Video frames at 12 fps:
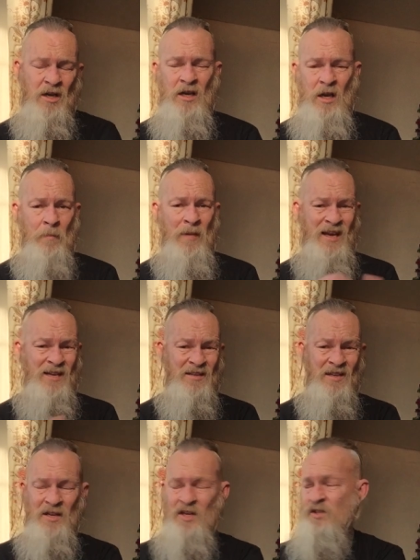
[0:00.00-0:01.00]
and come back and
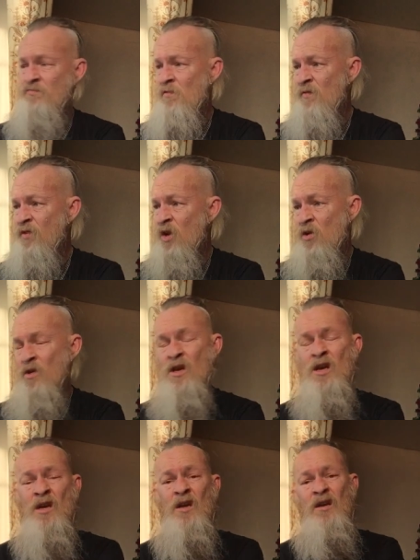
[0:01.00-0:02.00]
done this review
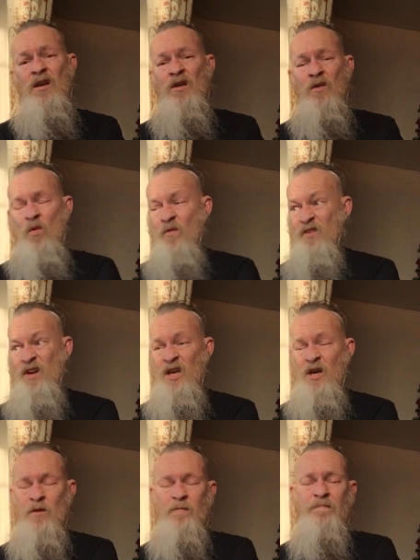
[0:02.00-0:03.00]
or
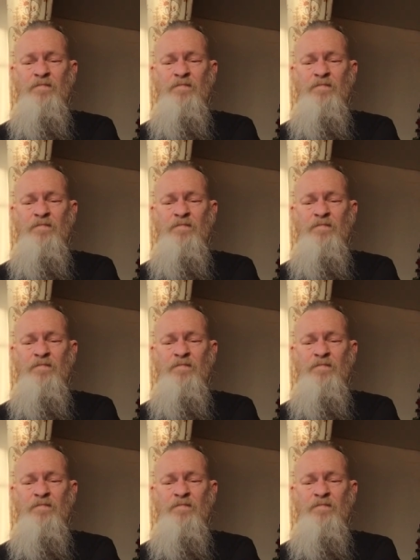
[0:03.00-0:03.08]
video.